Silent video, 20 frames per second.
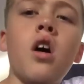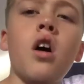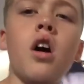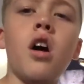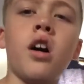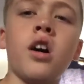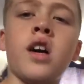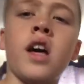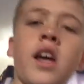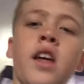
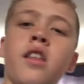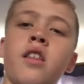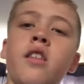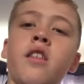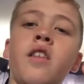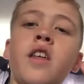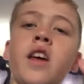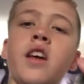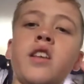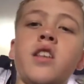Okay,
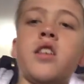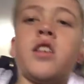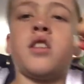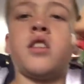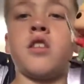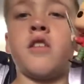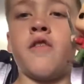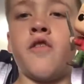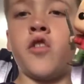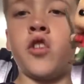this is
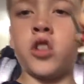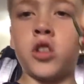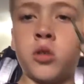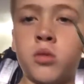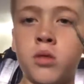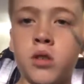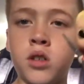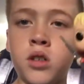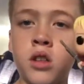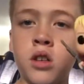the first
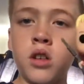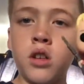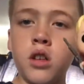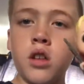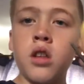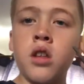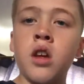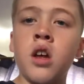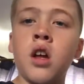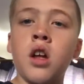one.
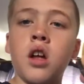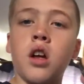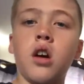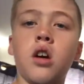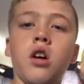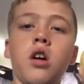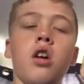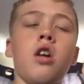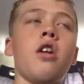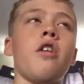
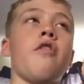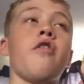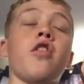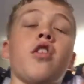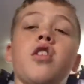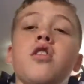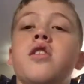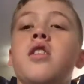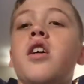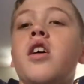Oh, I
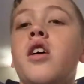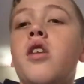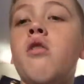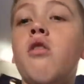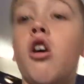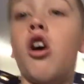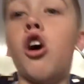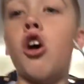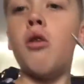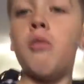forgot to tell you,
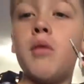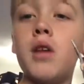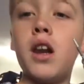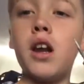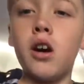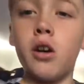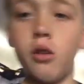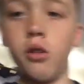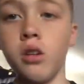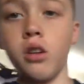Home
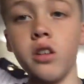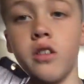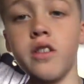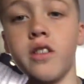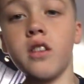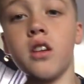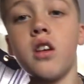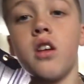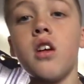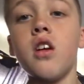Alone.
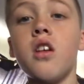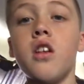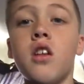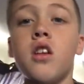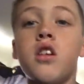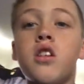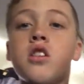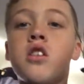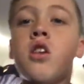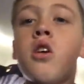
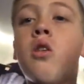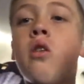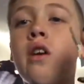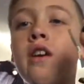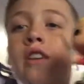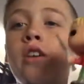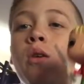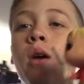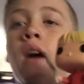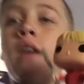So
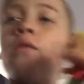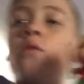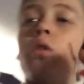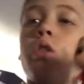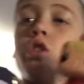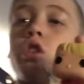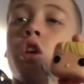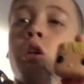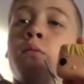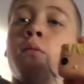if you haven't
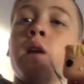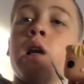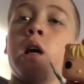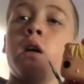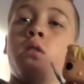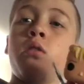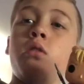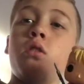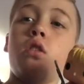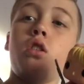watched Home
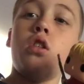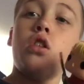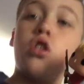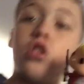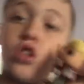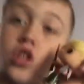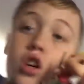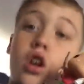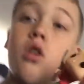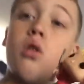Alone,
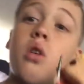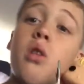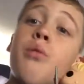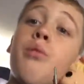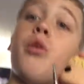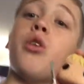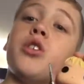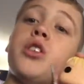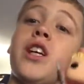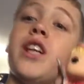go and
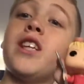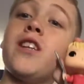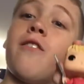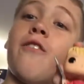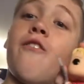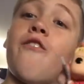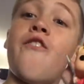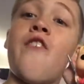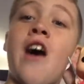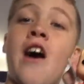watch it. It's a
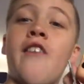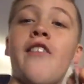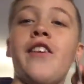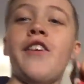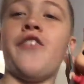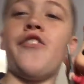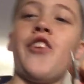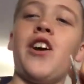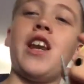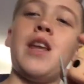very
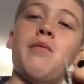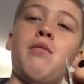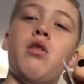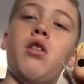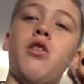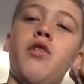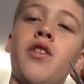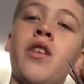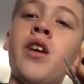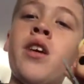funny
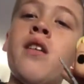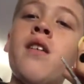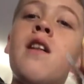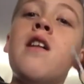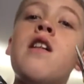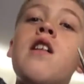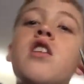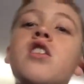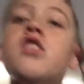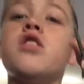movie.
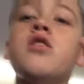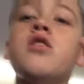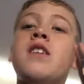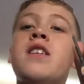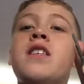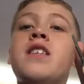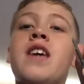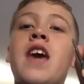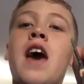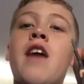So
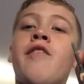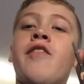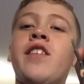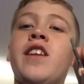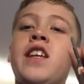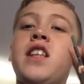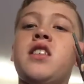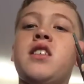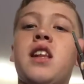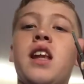is Kevin,
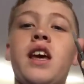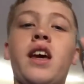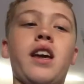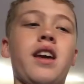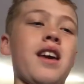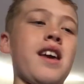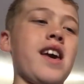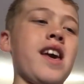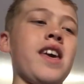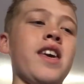he's like
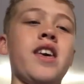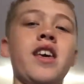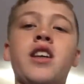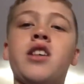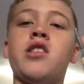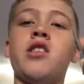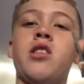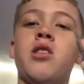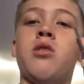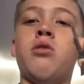8 years
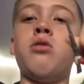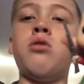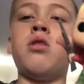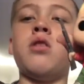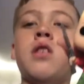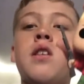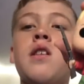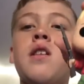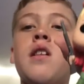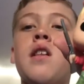old.
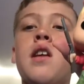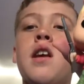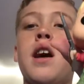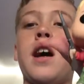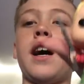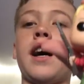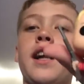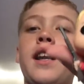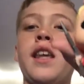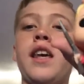
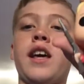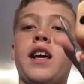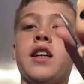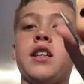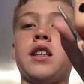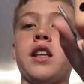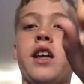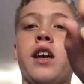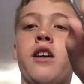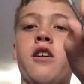And he has
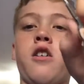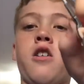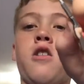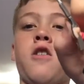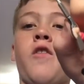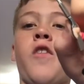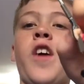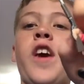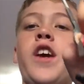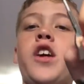like a
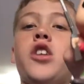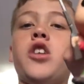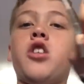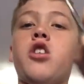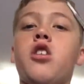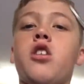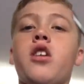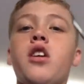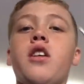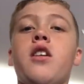fake
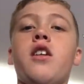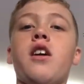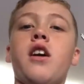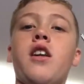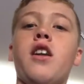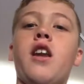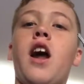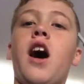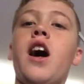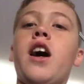shotgun and
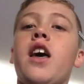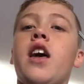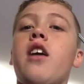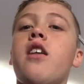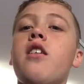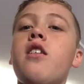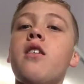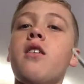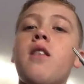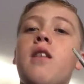an iron
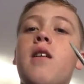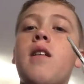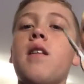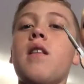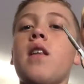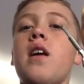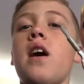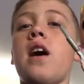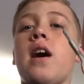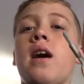
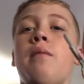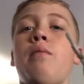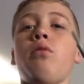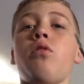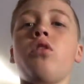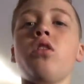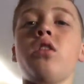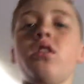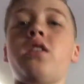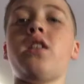
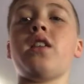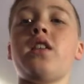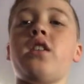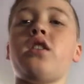because there's